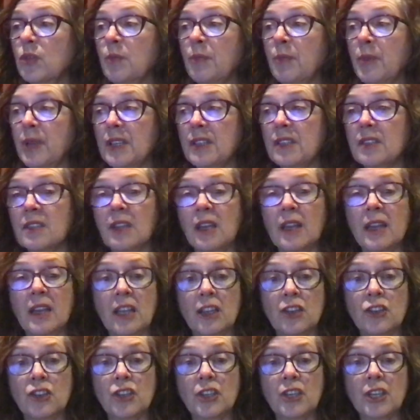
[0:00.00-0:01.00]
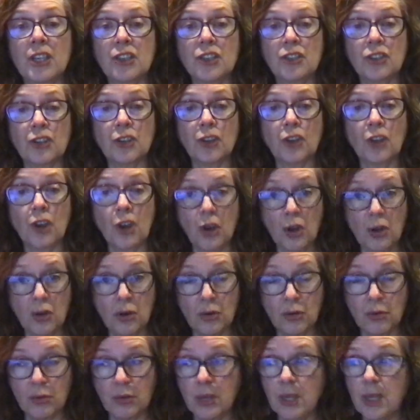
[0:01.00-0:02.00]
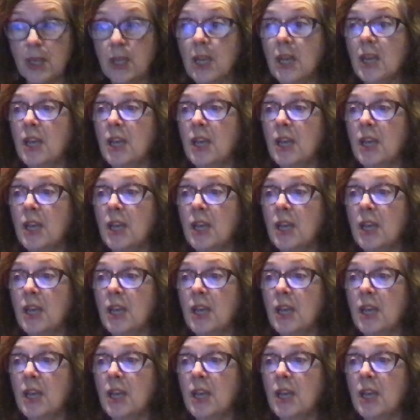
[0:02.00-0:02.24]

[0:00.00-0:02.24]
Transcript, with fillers: based on Education Code